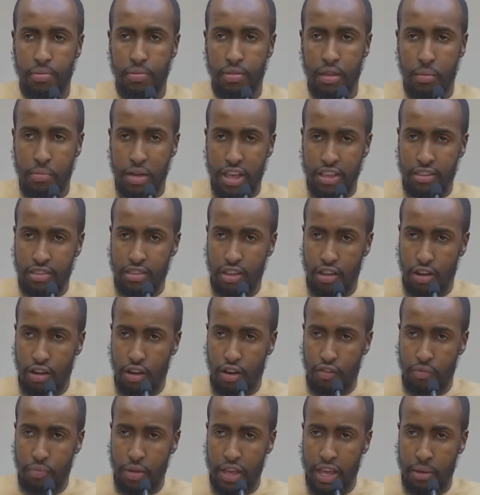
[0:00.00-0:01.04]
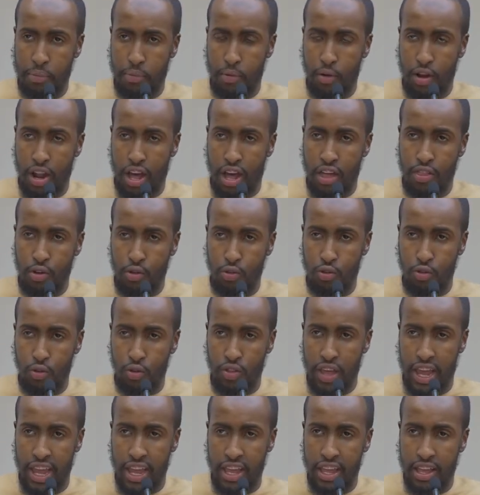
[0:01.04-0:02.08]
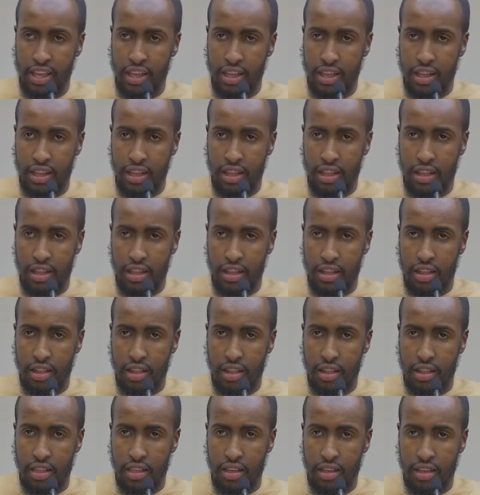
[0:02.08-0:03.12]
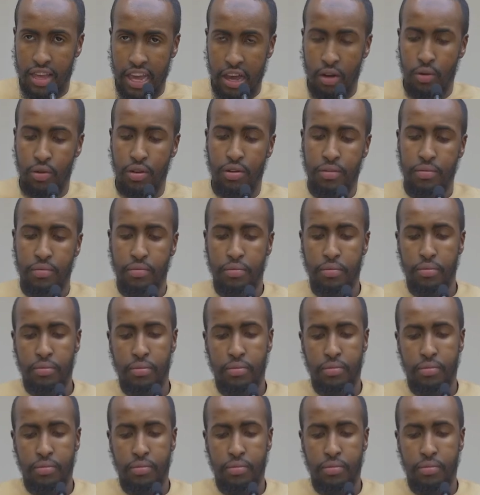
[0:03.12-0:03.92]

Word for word: The best of people are those who they kill.